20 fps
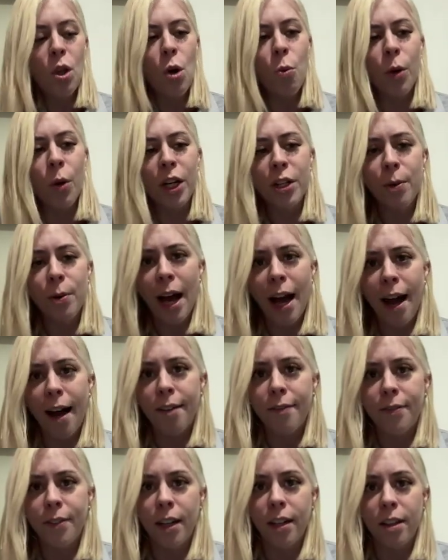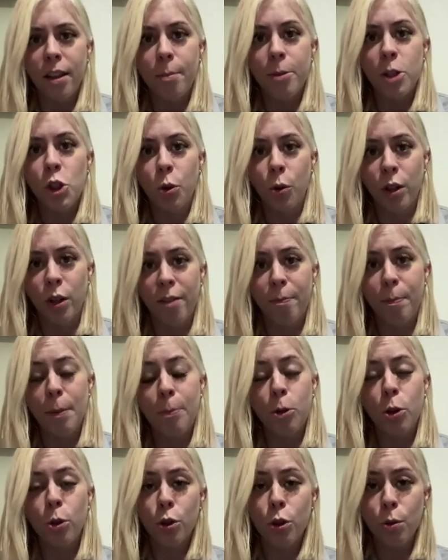where you have the majority of
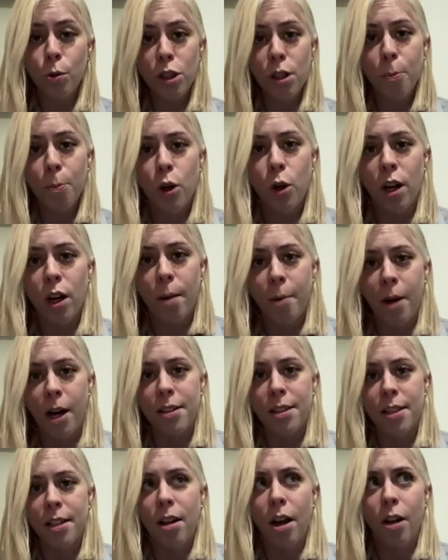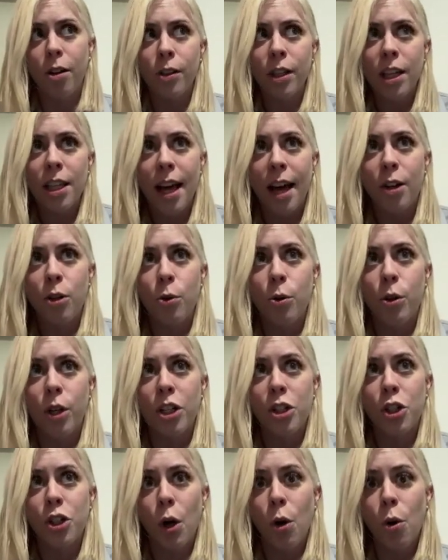people who do support Hamas, and not only that, who
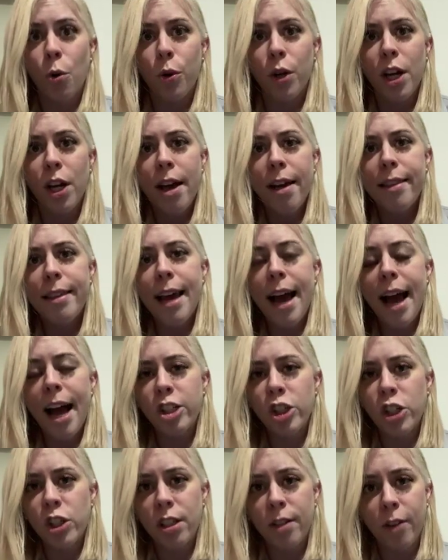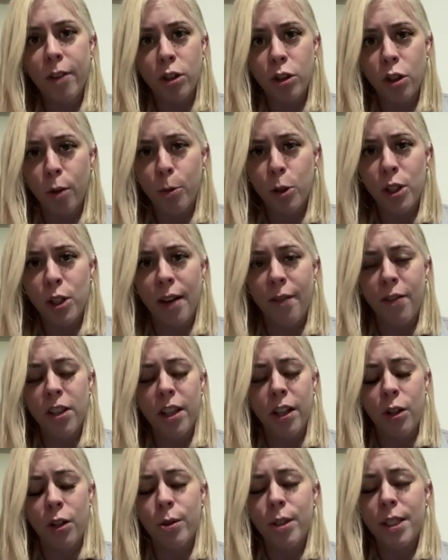condone the actions of October
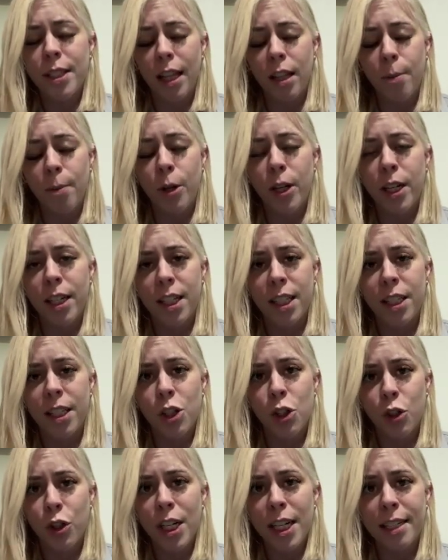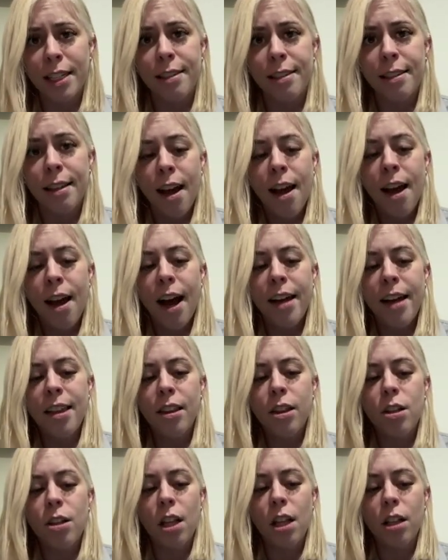7th and who celebrated in the streets. I
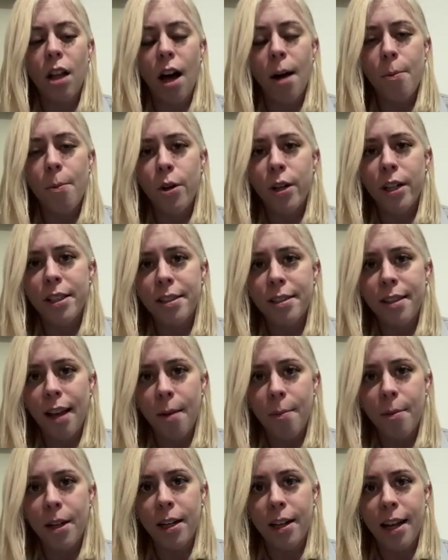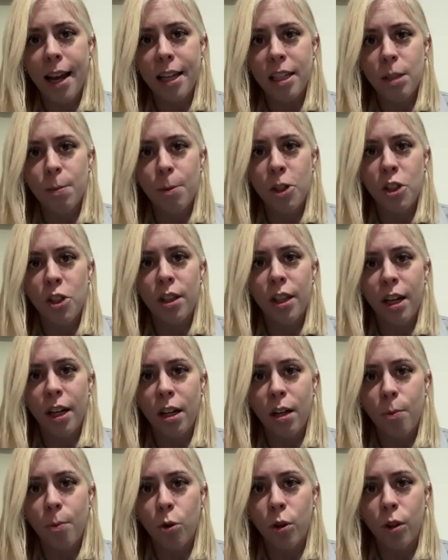think there's a lot more incitement and hate speech in the
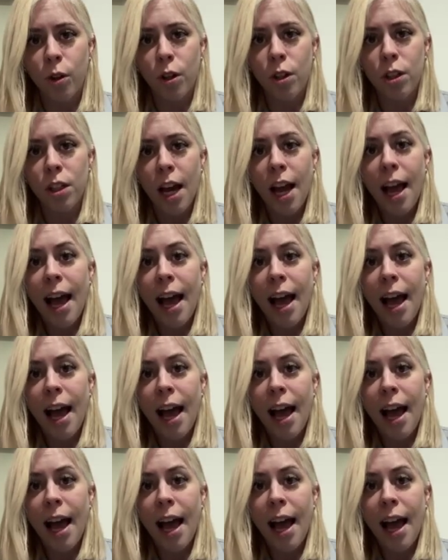Arab world.